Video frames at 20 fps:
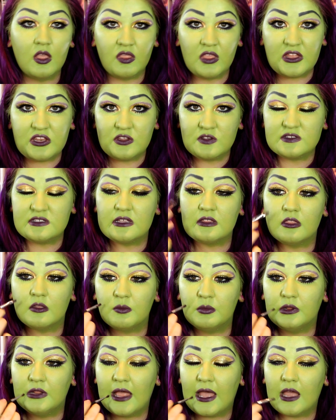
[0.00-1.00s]
Then using the
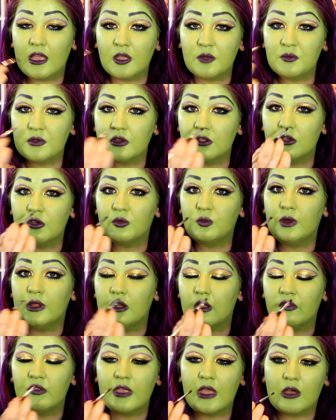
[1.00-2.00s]
black, I'm going to go
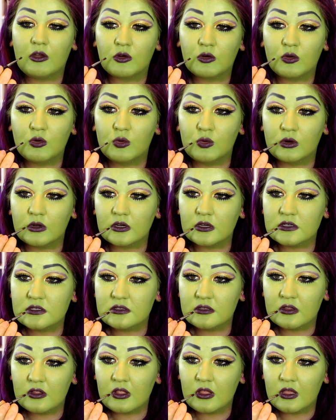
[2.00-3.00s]
right on the outer
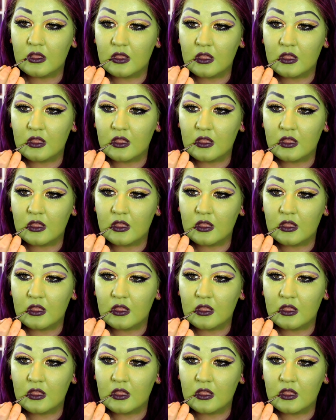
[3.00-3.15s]
corners.